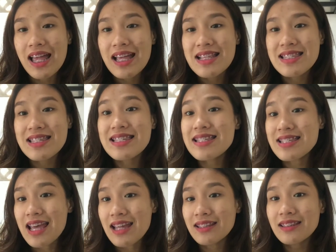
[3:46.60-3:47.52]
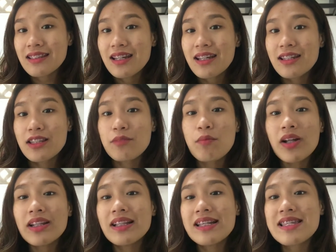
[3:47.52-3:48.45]
Since then, the
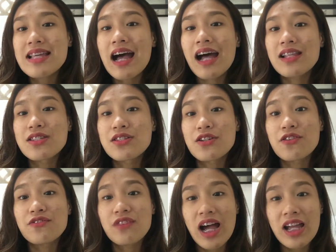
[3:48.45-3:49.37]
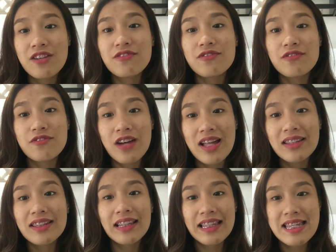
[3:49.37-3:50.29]
Mona Lisa had survived
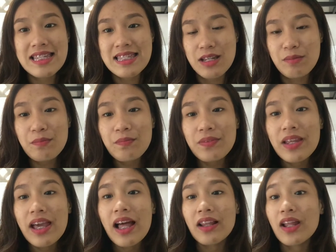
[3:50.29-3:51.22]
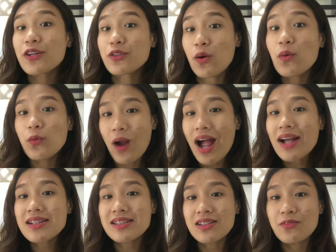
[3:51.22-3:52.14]
vandalism, like thrown
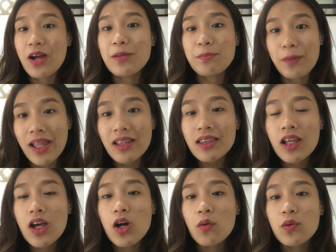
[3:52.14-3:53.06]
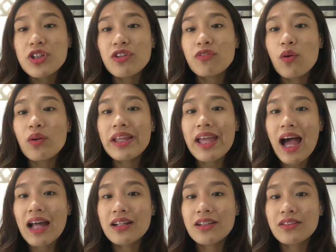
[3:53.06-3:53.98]
racks and red paint, which have only
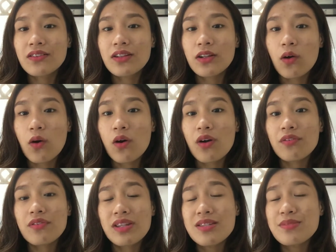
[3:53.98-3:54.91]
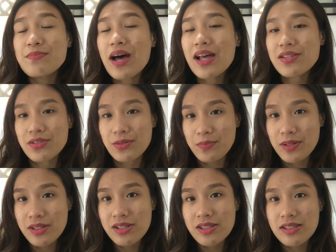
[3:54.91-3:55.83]
added to the lore of this
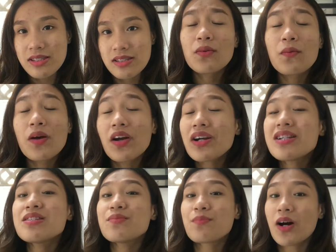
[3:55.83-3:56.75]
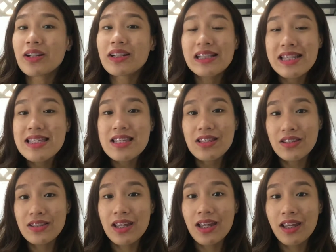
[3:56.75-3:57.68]
masterpiece. So where is Mona Lisa
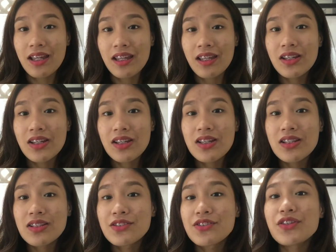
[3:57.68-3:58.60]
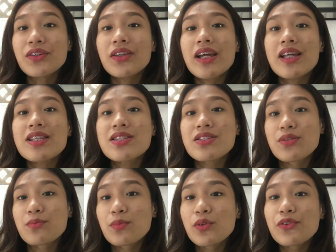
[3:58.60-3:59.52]
today? Due to its
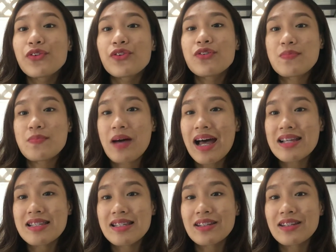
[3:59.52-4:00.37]
tumultuous past and